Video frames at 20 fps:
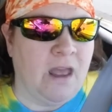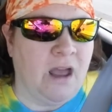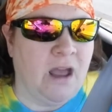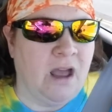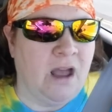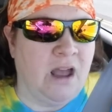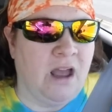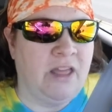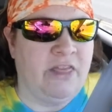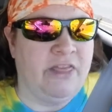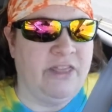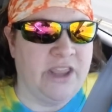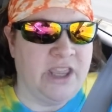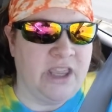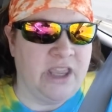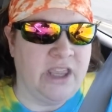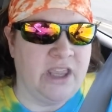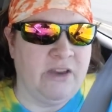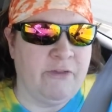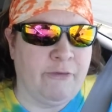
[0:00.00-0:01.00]
uh,
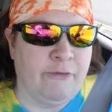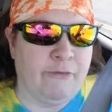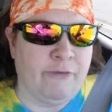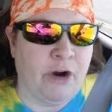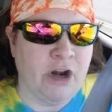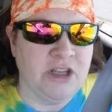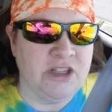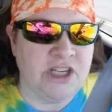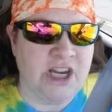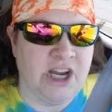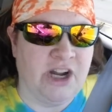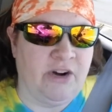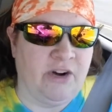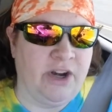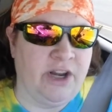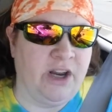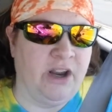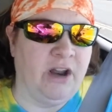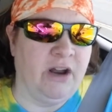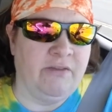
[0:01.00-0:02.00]
the front
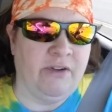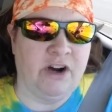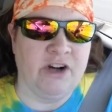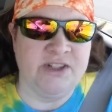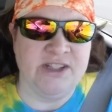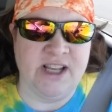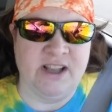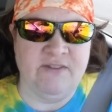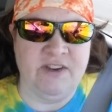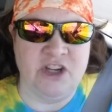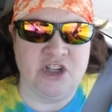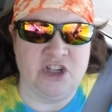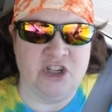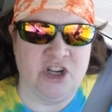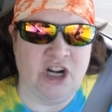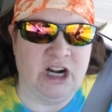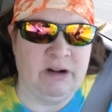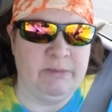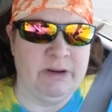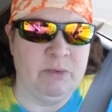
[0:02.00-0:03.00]
area of our
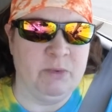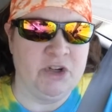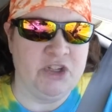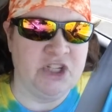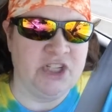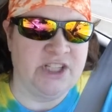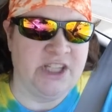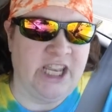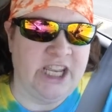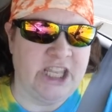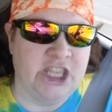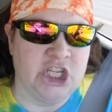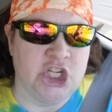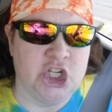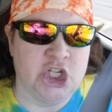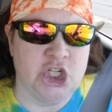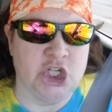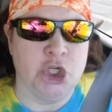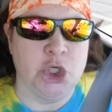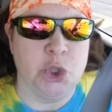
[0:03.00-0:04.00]
Salvation Army, which is like the
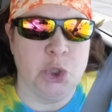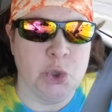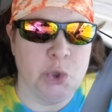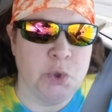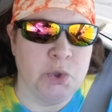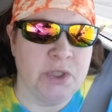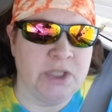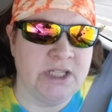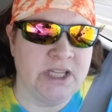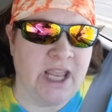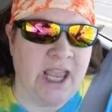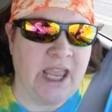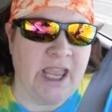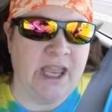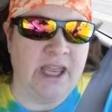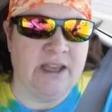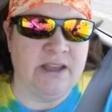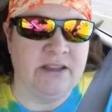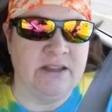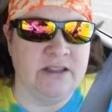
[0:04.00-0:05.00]
shoes
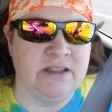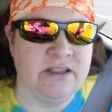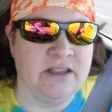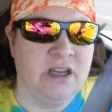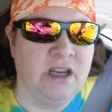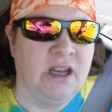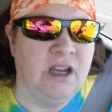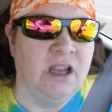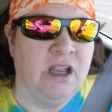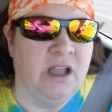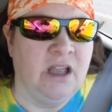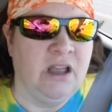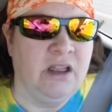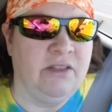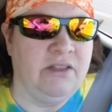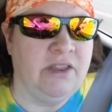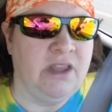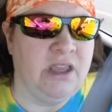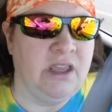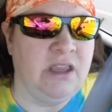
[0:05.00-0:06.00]
and
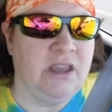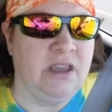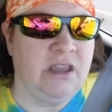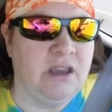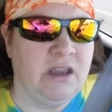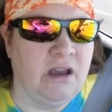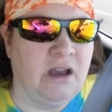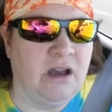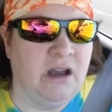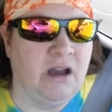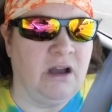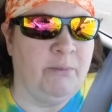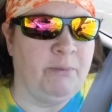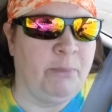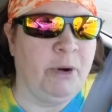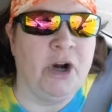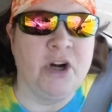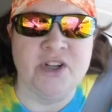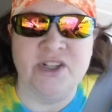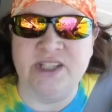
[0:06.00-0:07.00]
the uh,
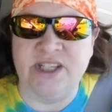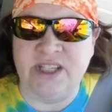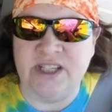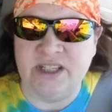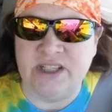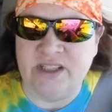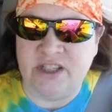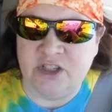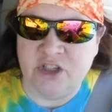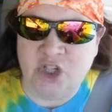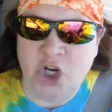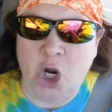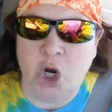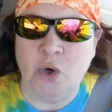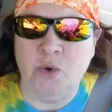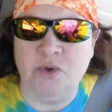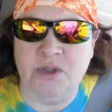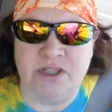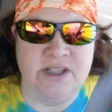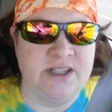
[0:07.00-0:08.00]
purses and
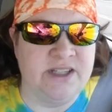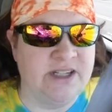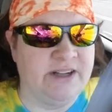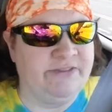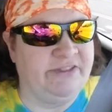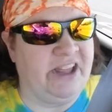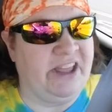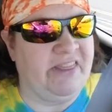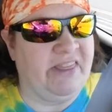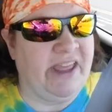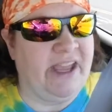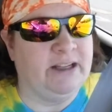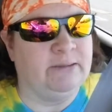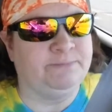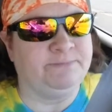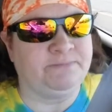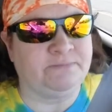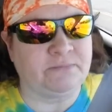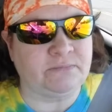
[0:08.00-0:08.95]
totes and stuff like that.